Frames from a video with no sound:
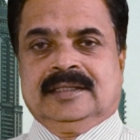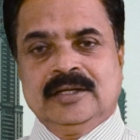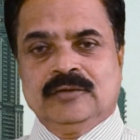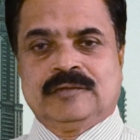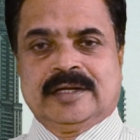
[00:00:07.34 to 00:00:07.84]

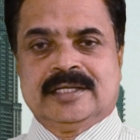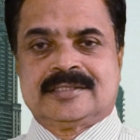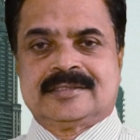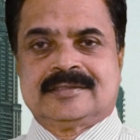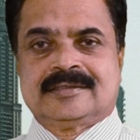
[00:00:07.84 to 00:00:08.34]
Hello
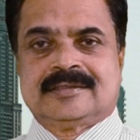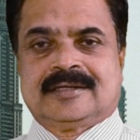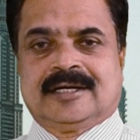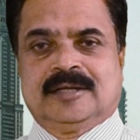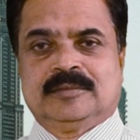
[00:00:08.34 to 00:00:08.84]
friends,
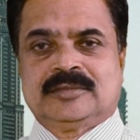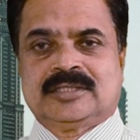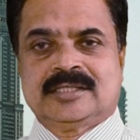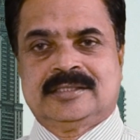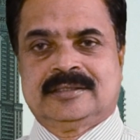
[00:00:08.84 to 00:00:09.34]
I am
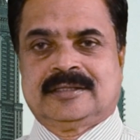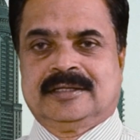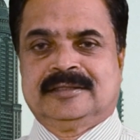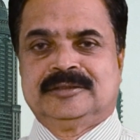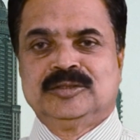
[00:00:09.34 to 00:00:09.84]
Shashi,
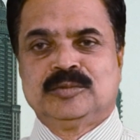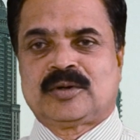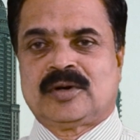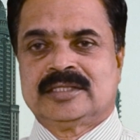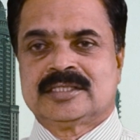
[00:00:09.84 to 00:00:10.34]
Dharan,
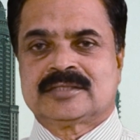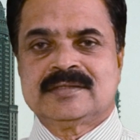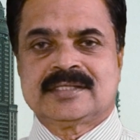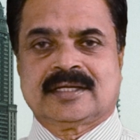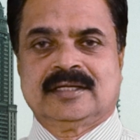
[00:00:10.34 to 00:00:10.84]
numerologist.
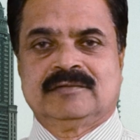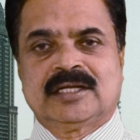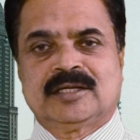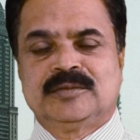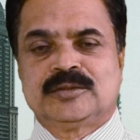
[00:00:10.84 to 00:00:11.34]
Once again,
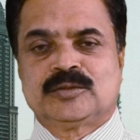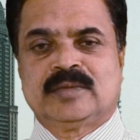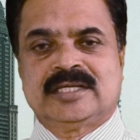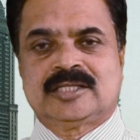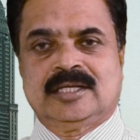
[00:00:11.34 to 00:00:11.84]
welcome you
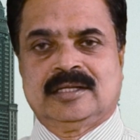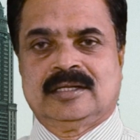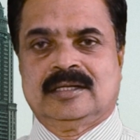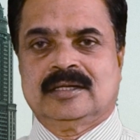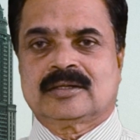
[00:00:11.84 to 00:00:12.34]
to my
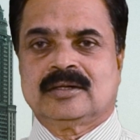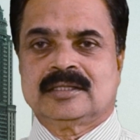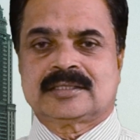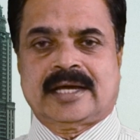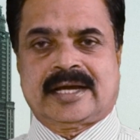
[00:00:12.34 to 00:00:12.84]
channel,
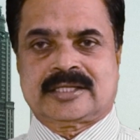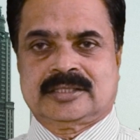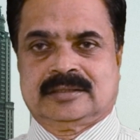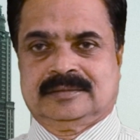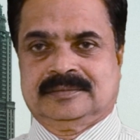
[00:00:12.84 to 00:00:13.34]
Occult
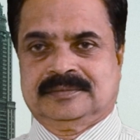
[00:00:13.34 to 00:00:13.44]
Action.